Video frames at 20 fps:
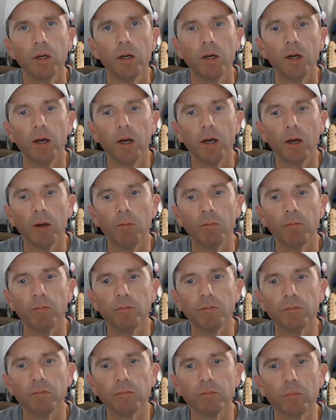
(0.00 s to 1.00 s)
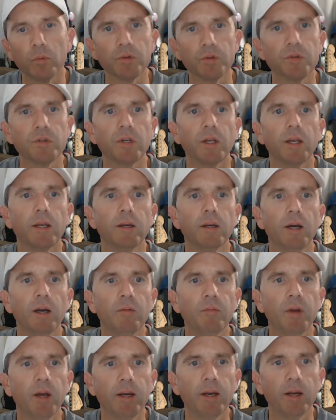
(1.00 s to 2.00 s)
We'll see. I'm
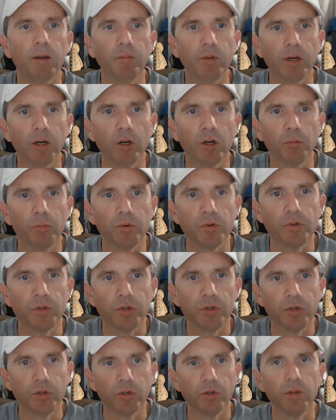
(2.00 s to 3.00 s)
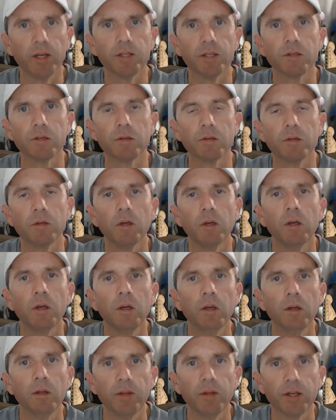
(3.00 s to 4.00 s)
not 100% sure that's
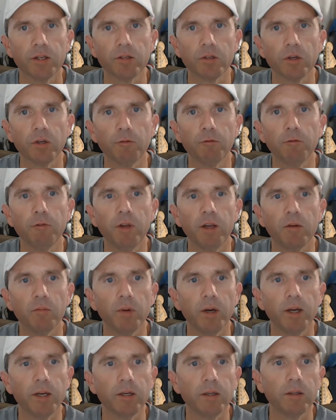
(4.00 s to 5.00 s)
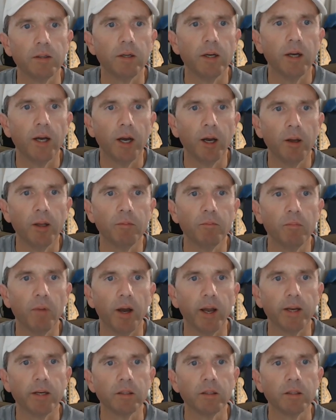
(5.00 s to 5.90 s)
going to fit, but it might.